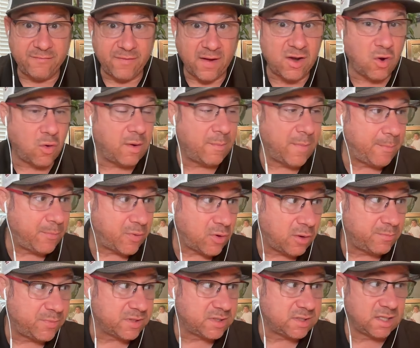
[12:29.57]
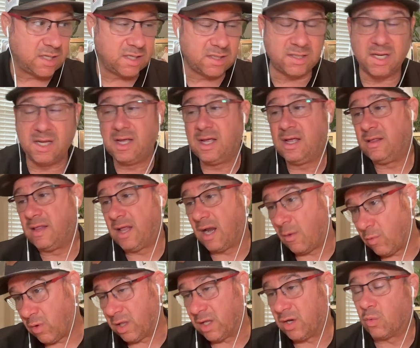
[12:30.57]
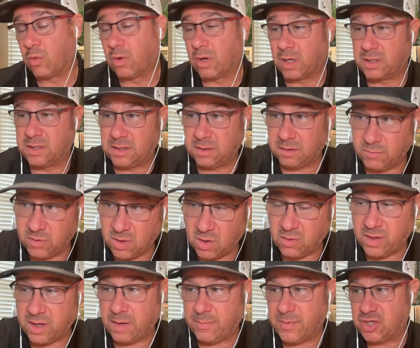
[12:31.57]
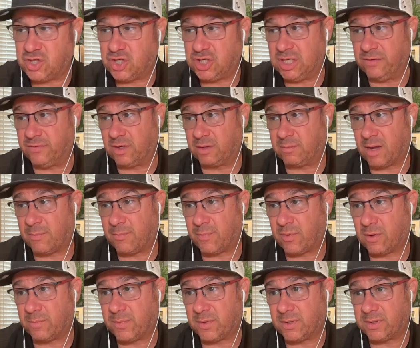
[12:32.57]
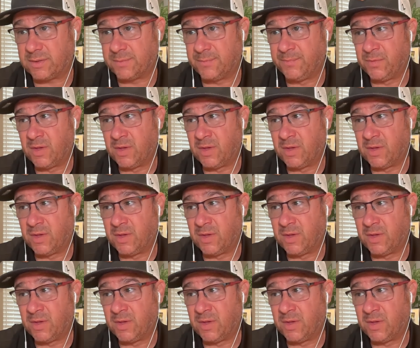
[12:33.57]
know what my purpose is, then I'm willing to work to know that I'm achieving my purpose.